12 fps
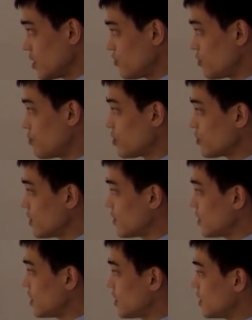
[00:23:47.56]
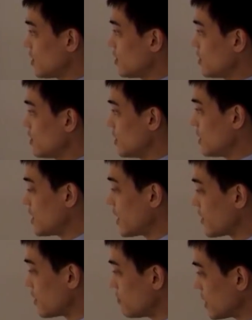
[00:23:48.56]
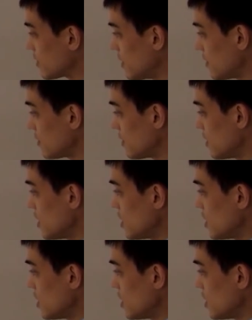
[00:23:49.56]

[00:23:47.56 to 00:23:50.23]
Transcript: If you plot this in a diagram like this,